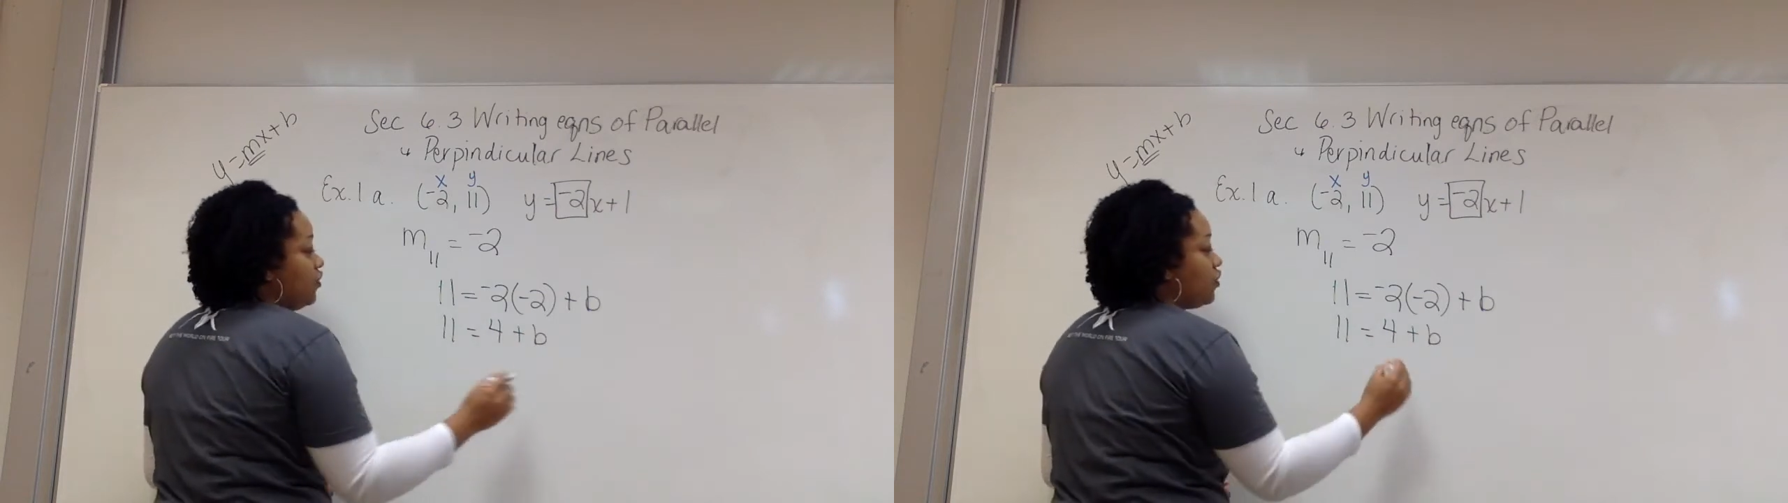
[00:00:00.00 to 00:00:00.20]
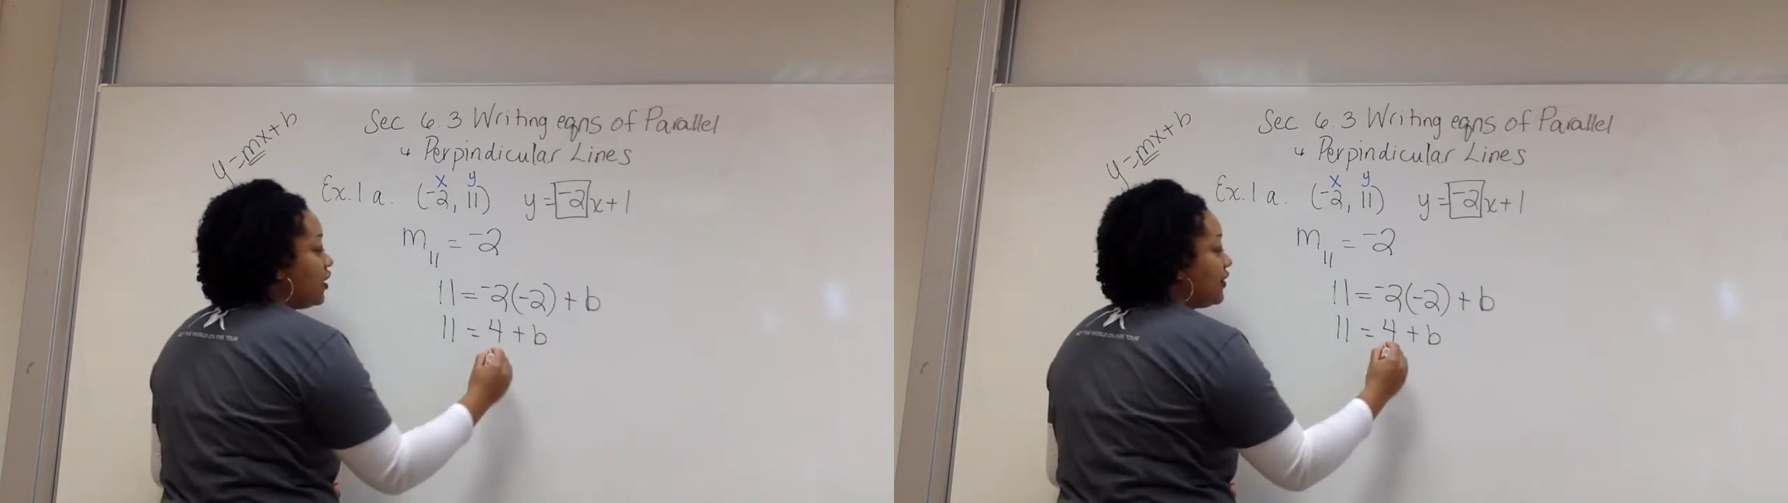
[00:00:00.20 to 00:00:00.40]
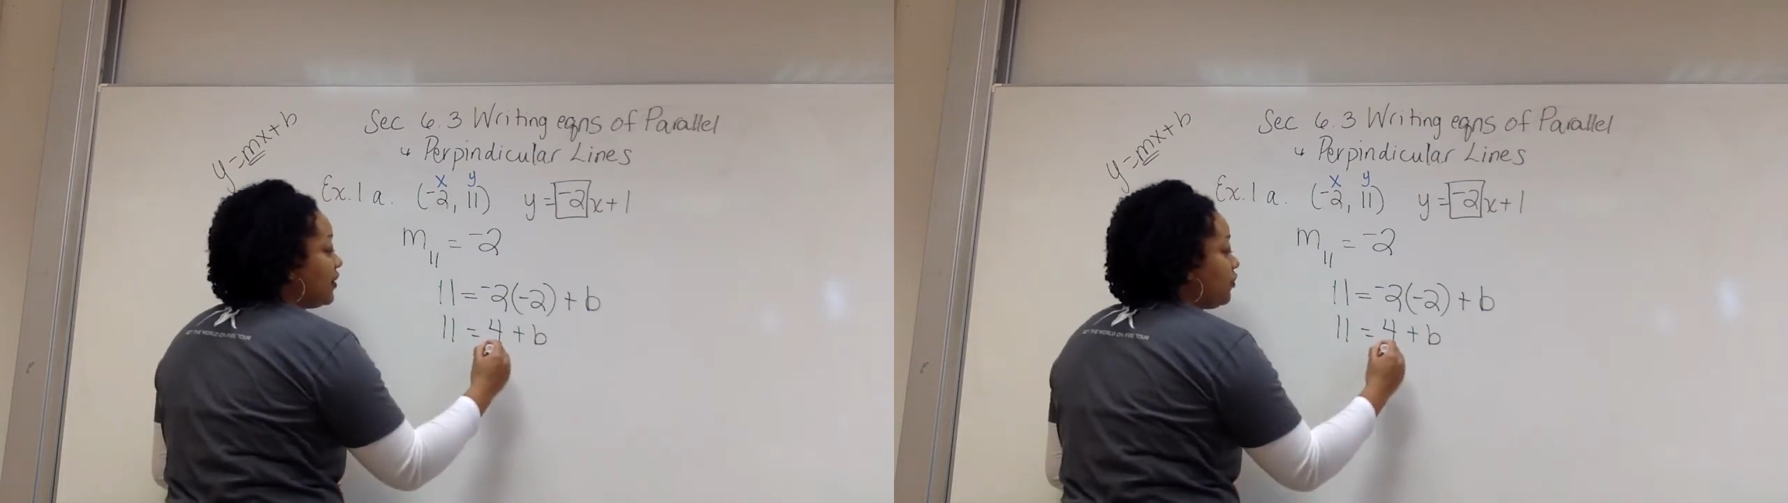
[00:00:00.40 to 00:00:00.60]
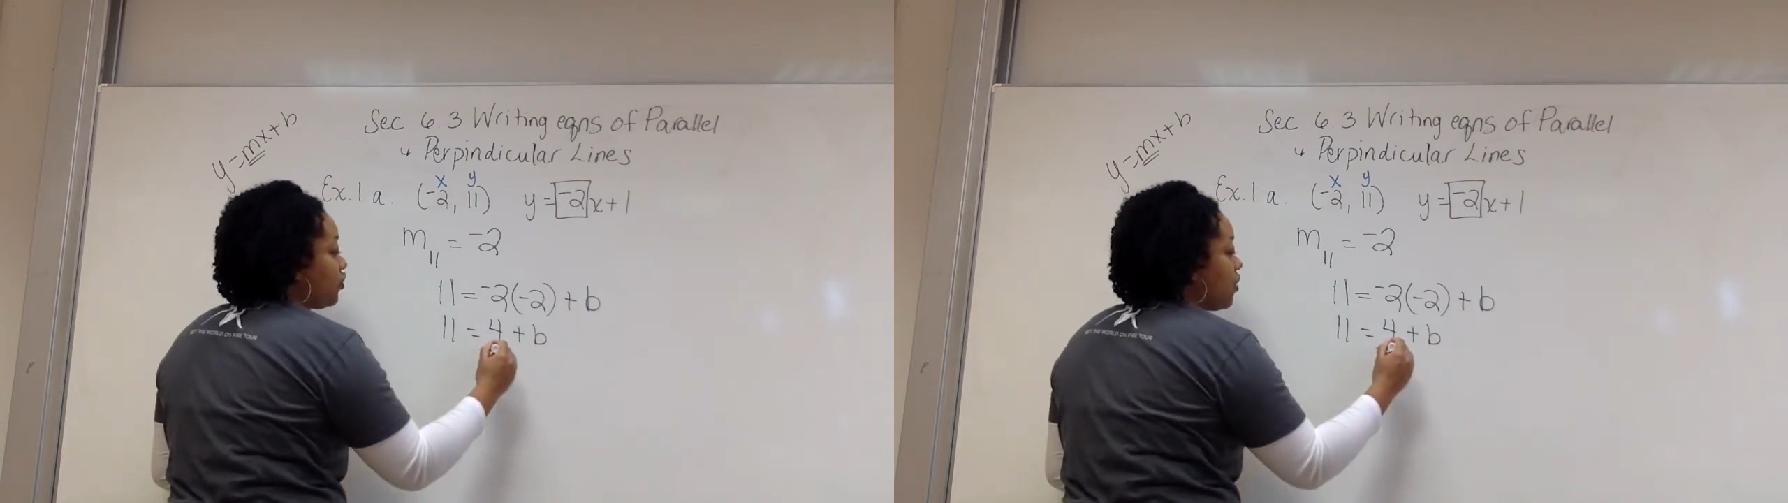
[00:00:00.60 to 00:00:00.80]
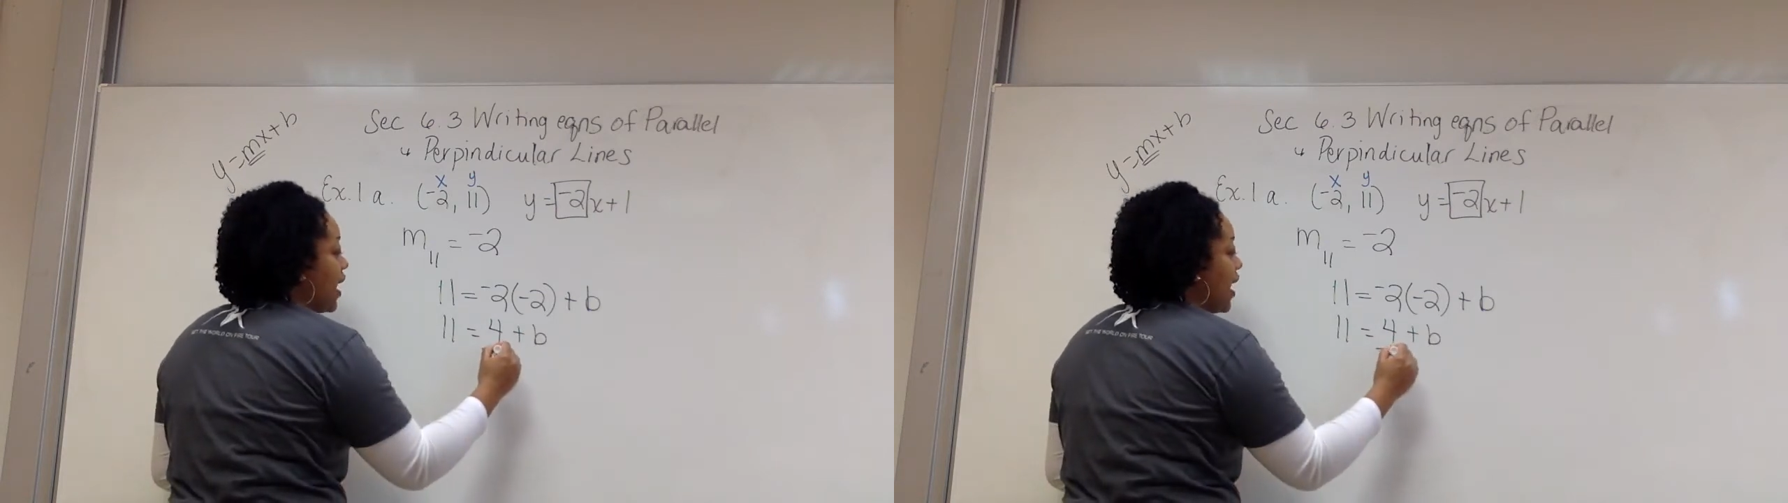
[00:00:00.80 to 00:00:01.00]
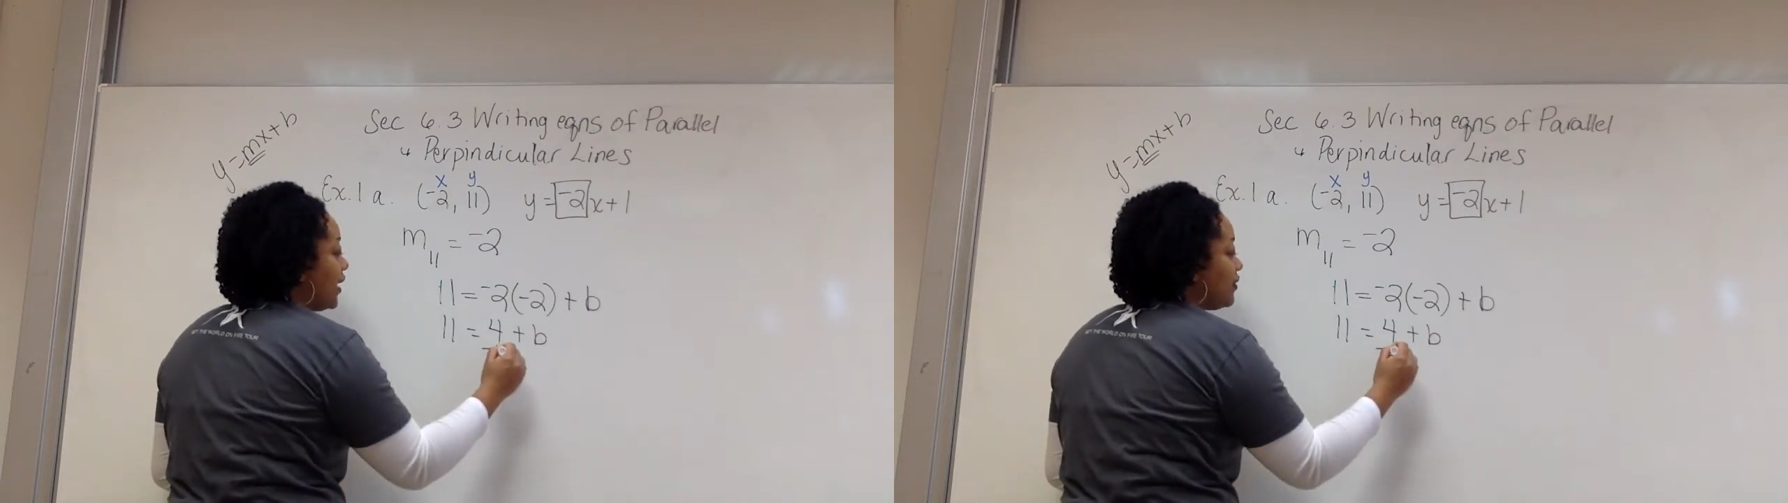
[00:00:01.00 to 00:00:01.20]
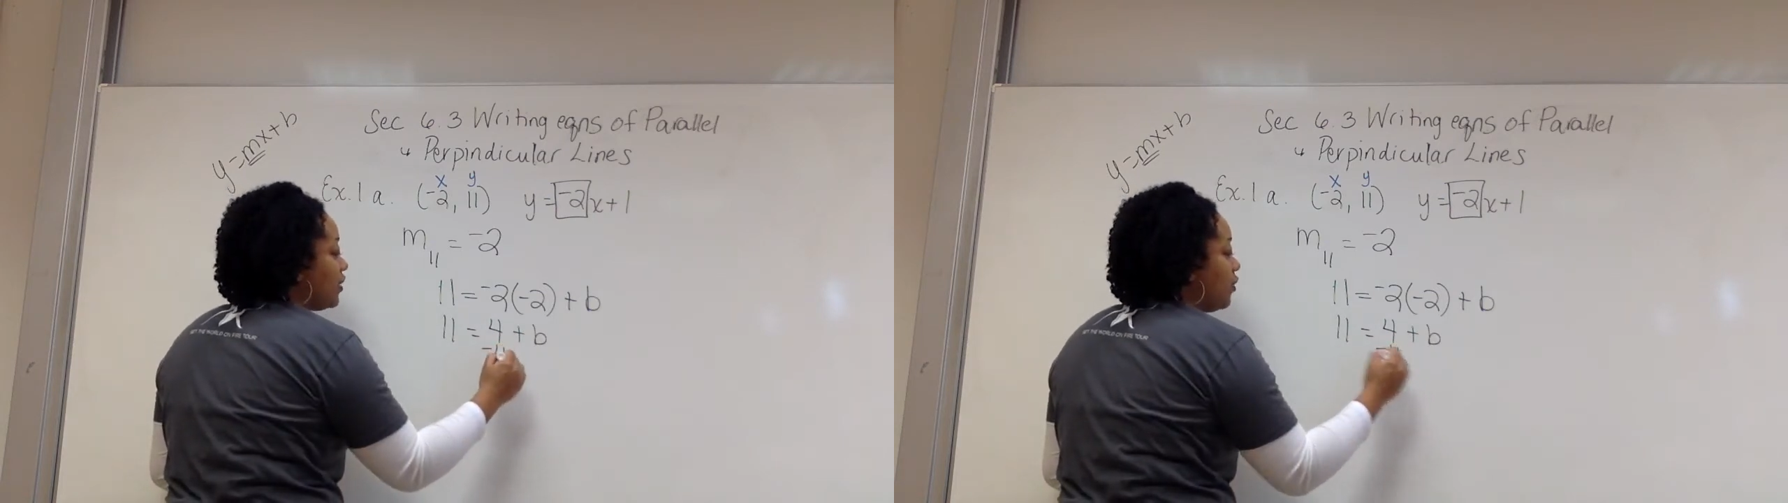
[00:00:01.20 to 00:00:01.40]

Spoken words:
You're going to subtract.